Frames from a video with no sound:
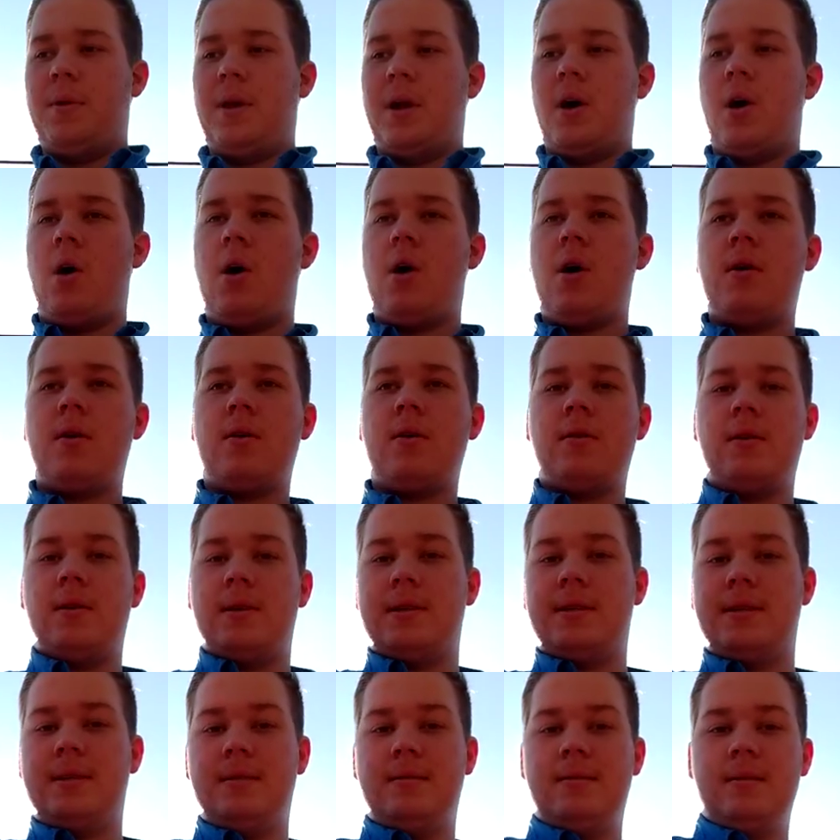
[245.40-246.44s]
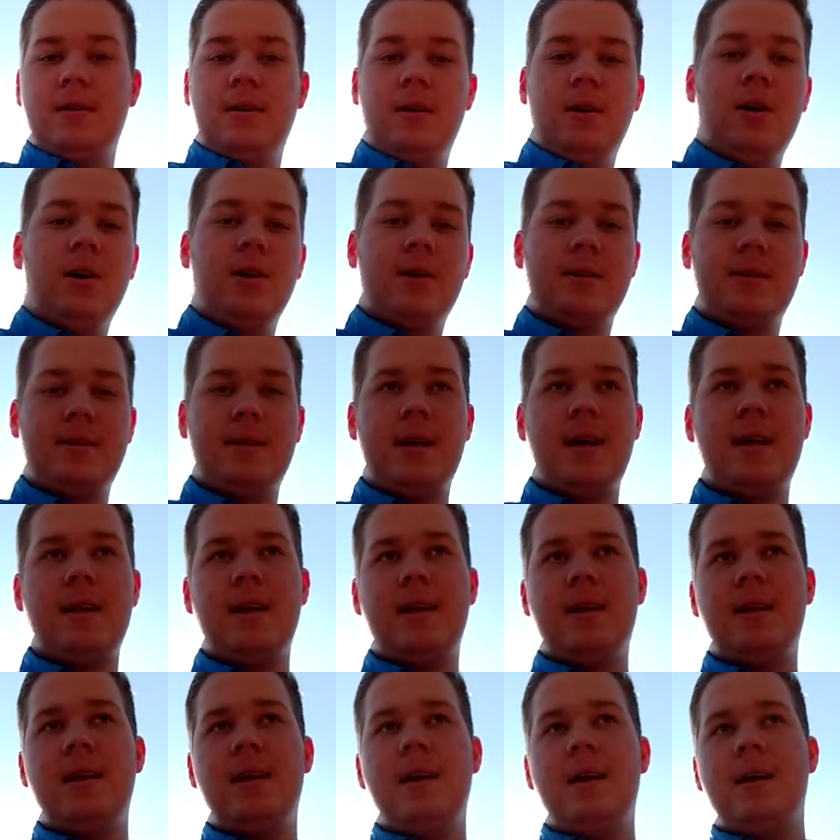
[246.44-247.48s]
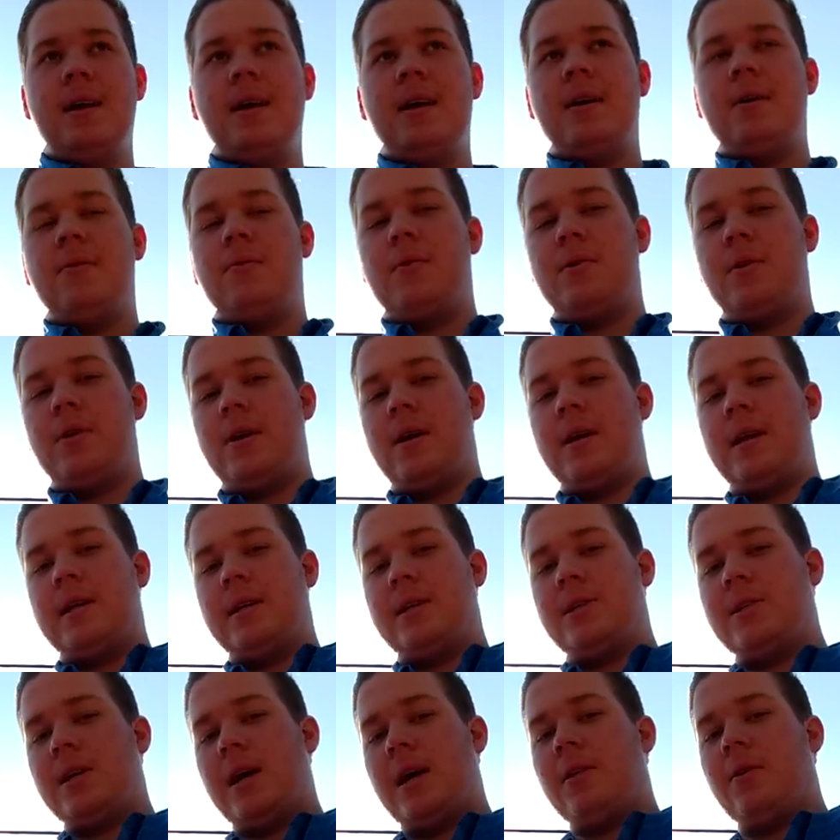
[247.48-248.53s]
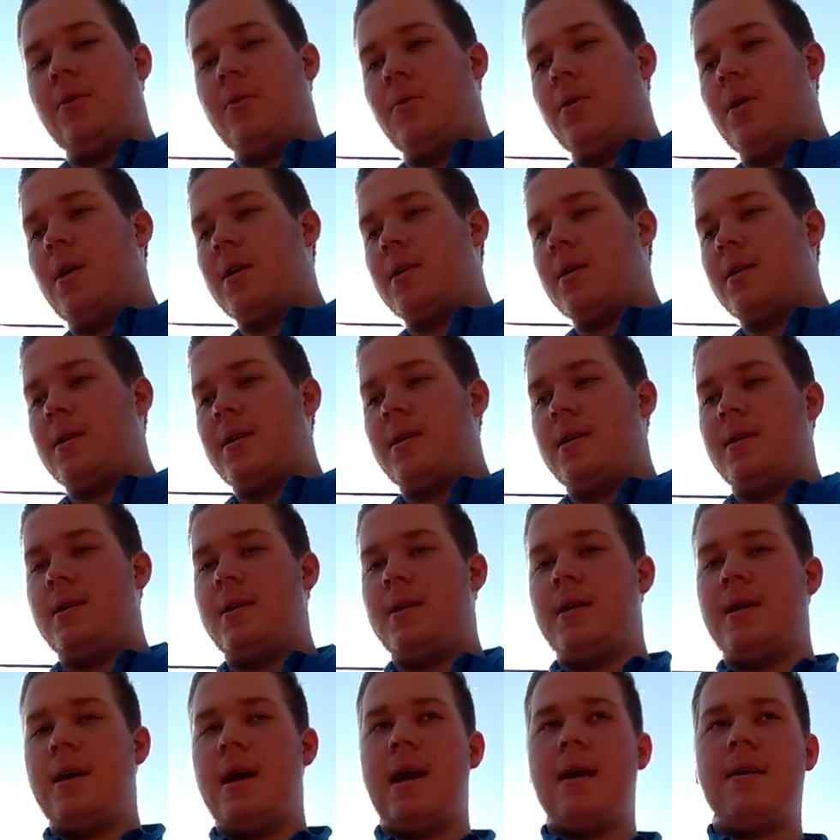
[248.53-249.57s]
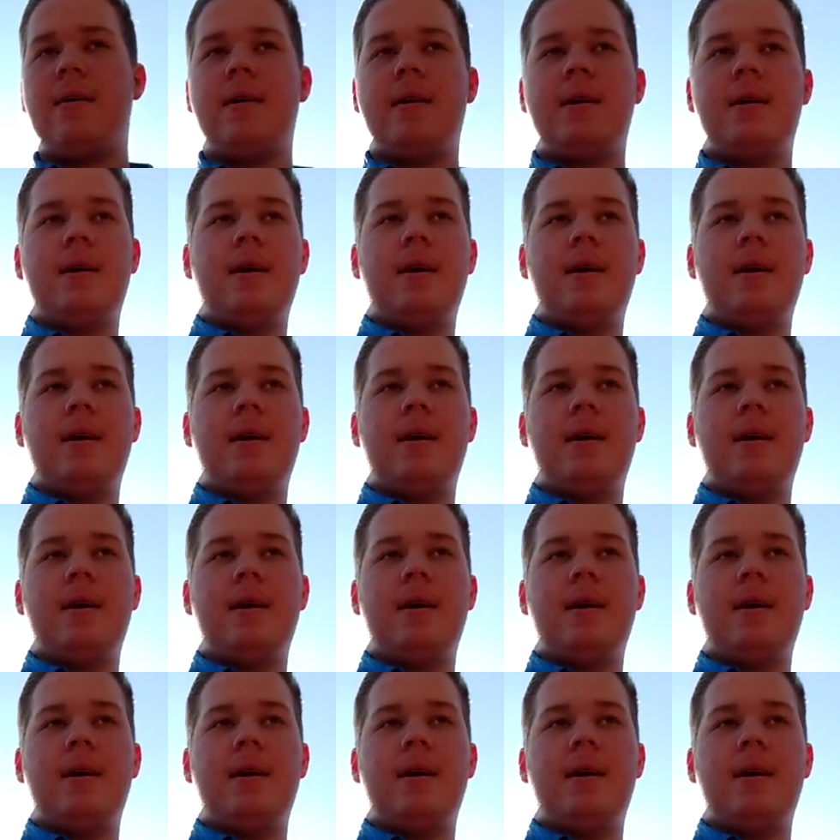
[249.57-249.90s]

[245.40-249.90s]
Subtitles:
harder to hook set it when you're in a shallow water area